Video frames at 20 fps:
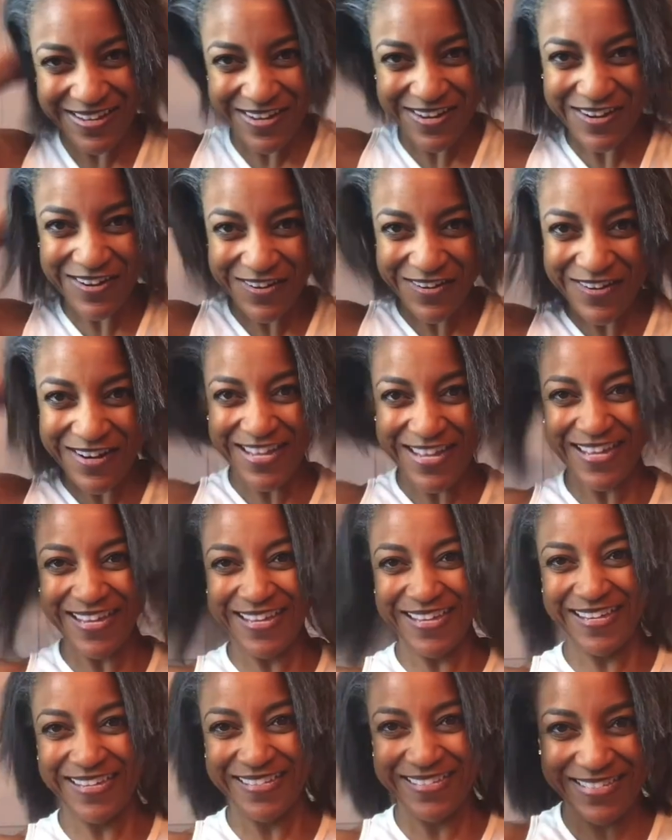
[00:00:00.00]
All
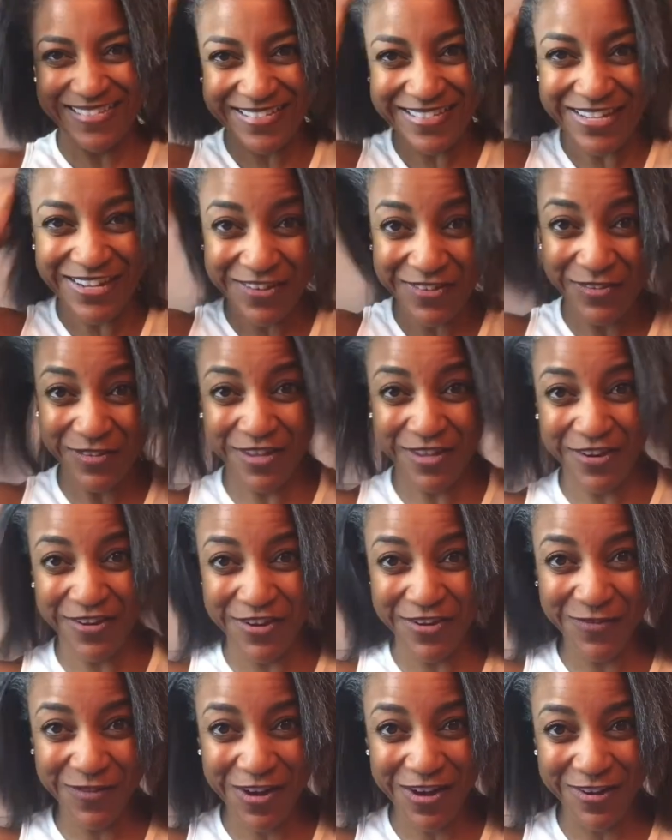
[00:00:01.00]
right, so there
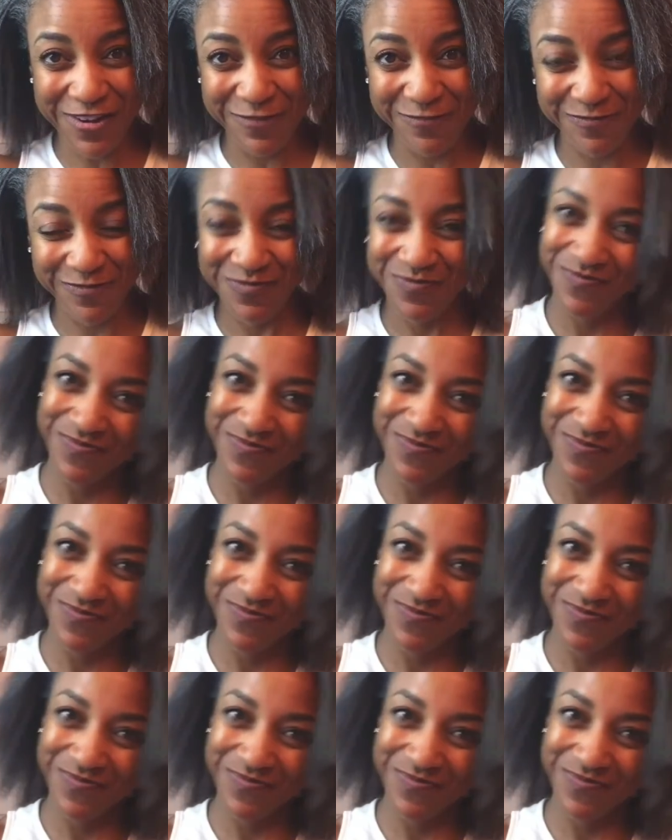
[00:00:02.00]
you are.